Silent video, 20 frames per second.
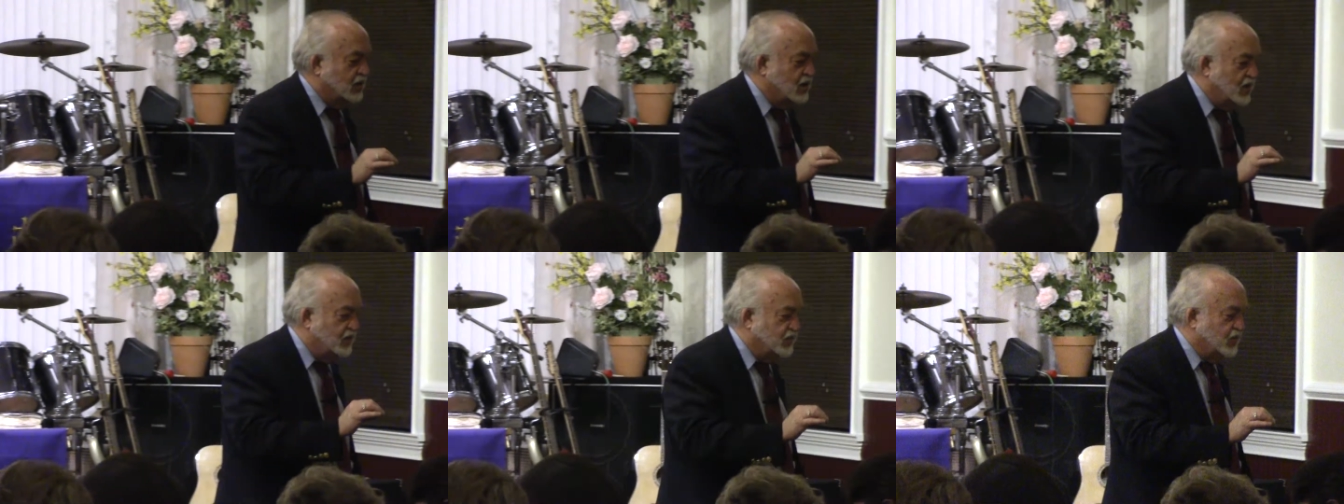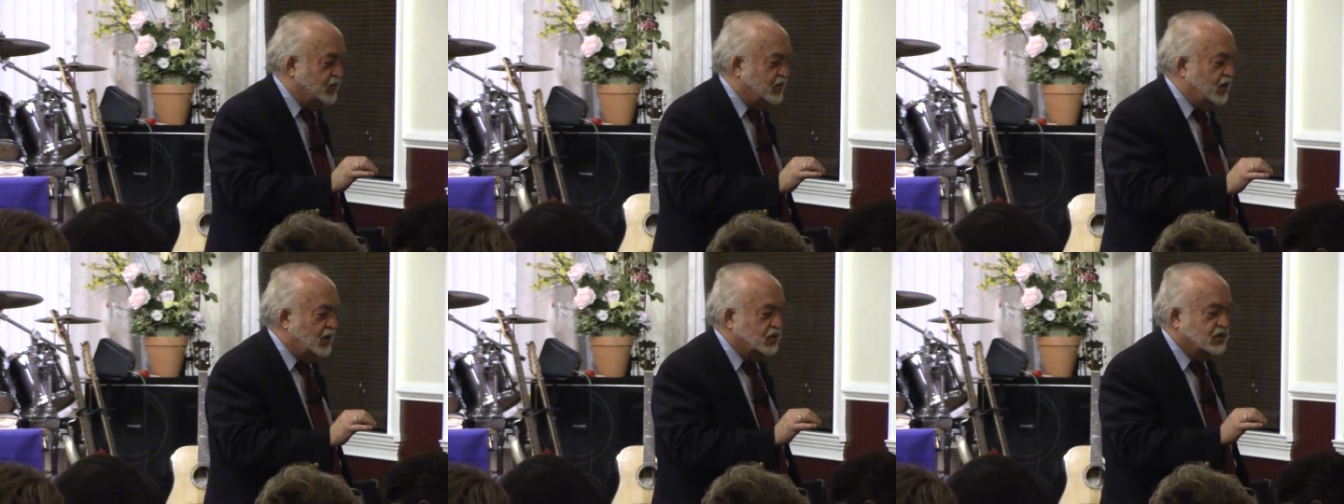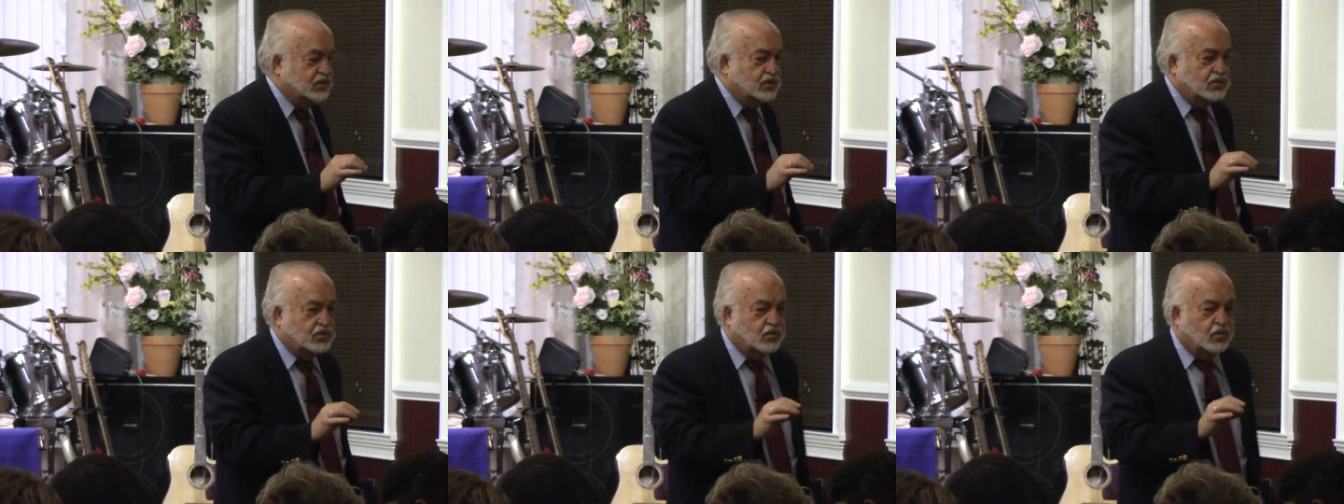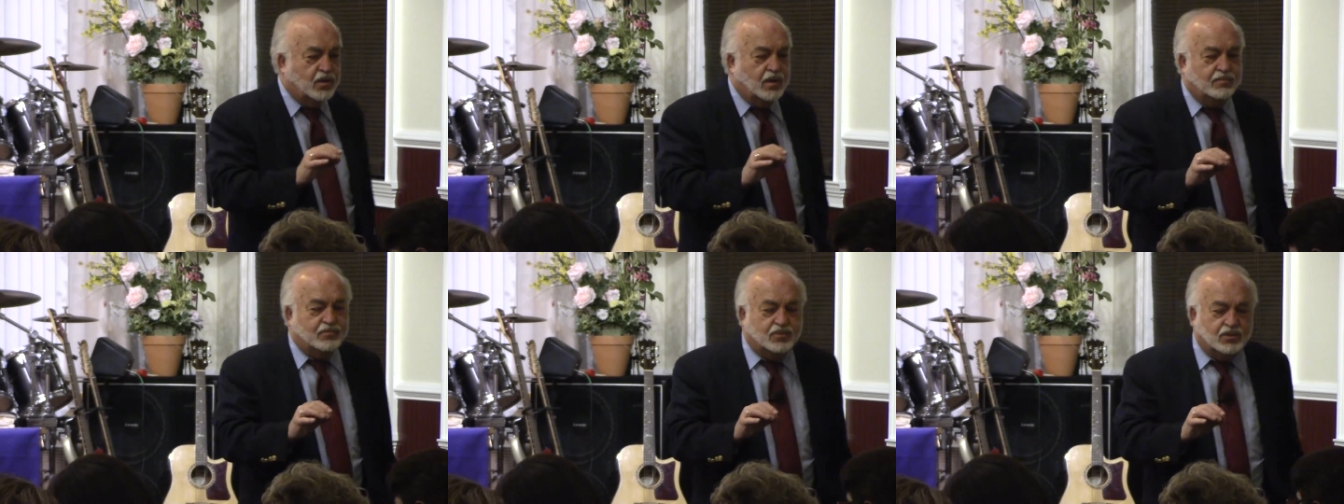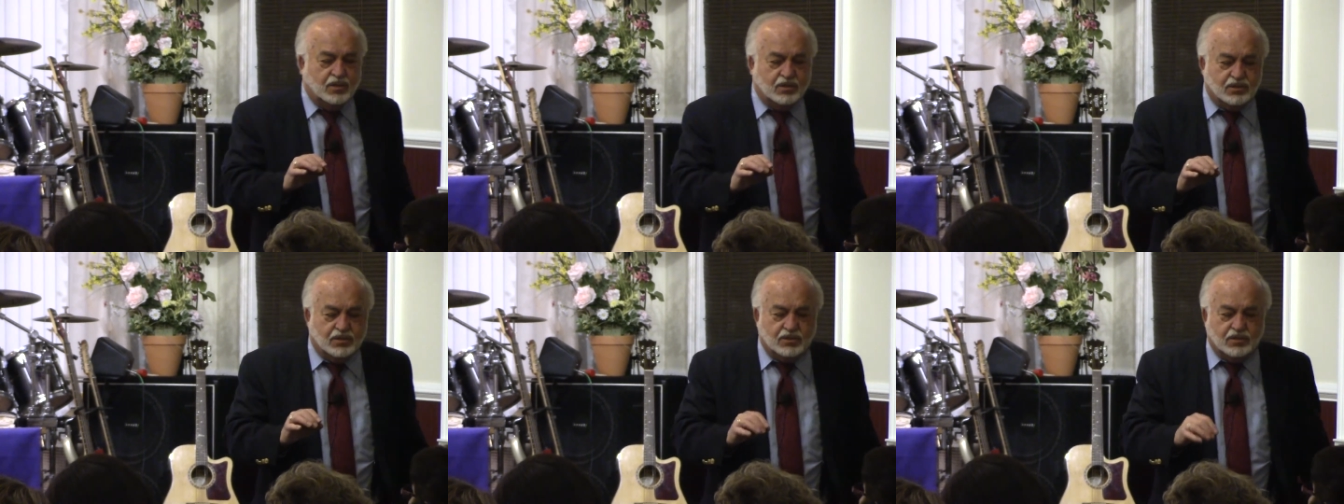and confirmation to what I'm
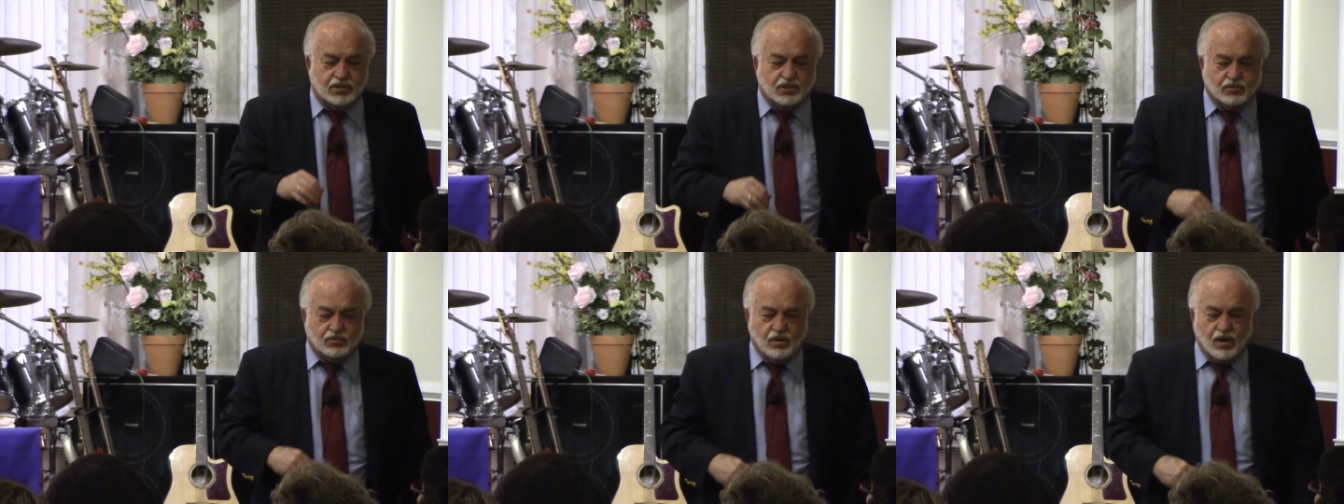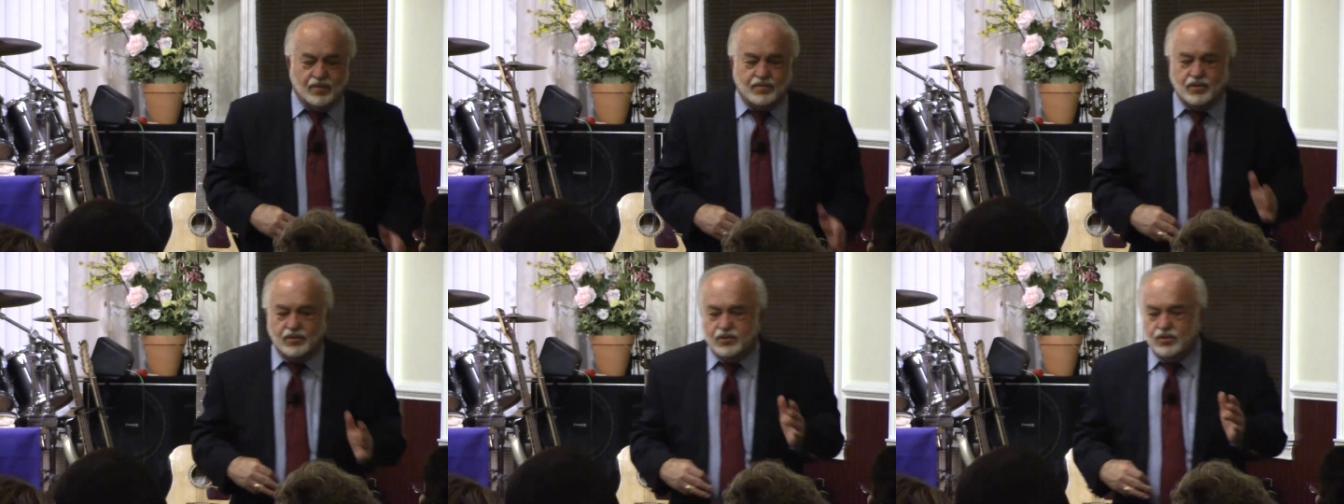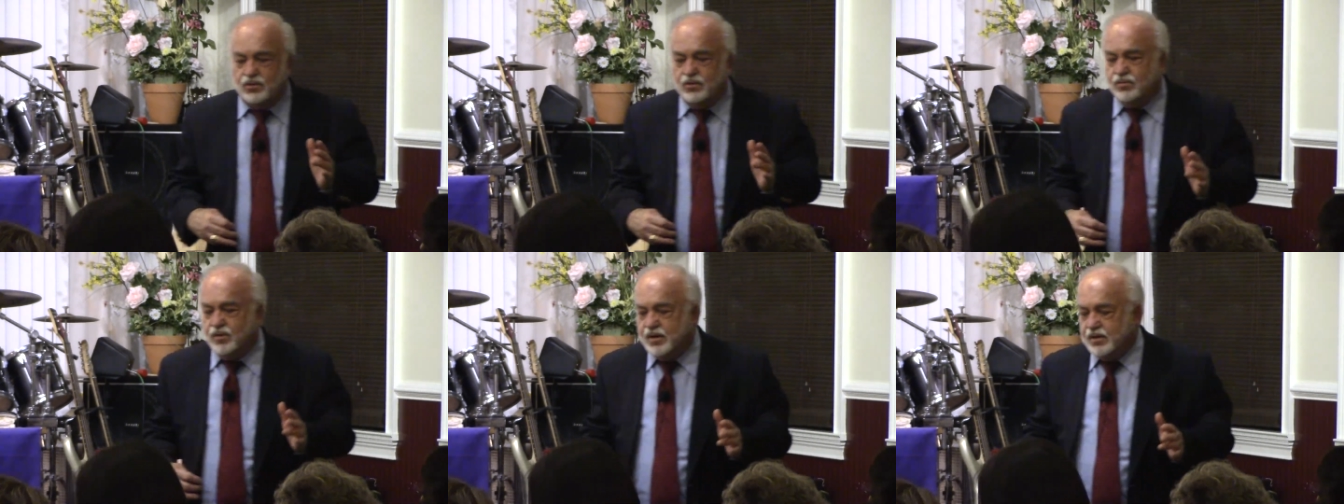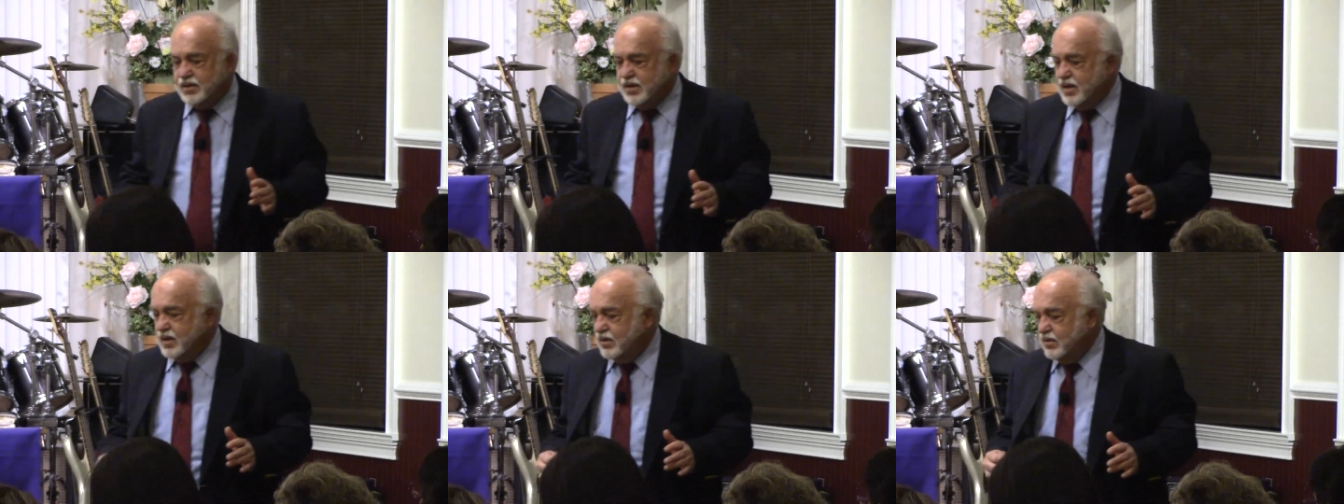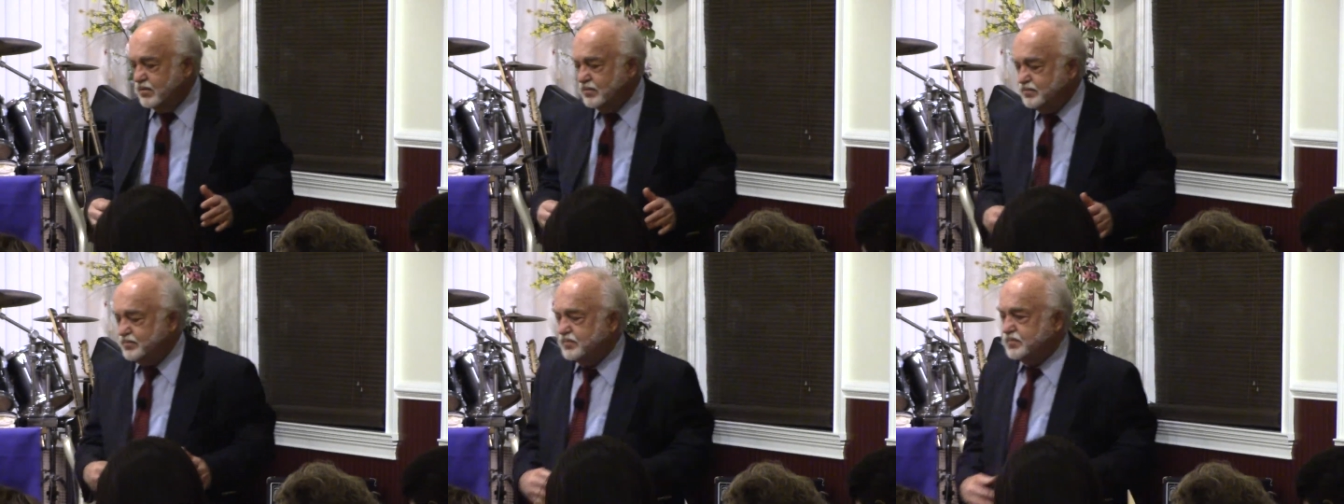just describing to you right
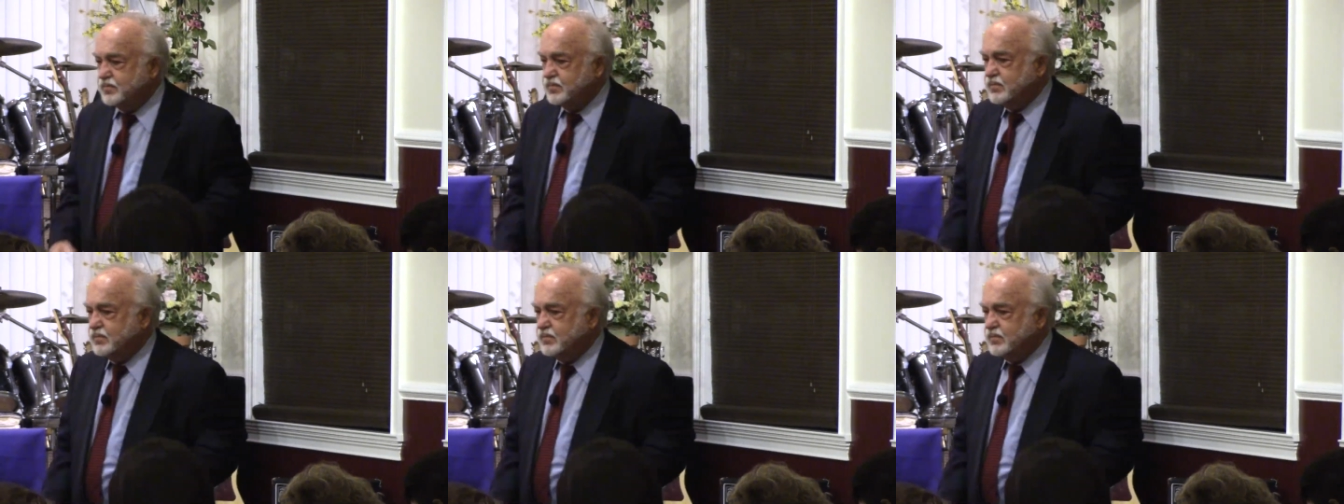now.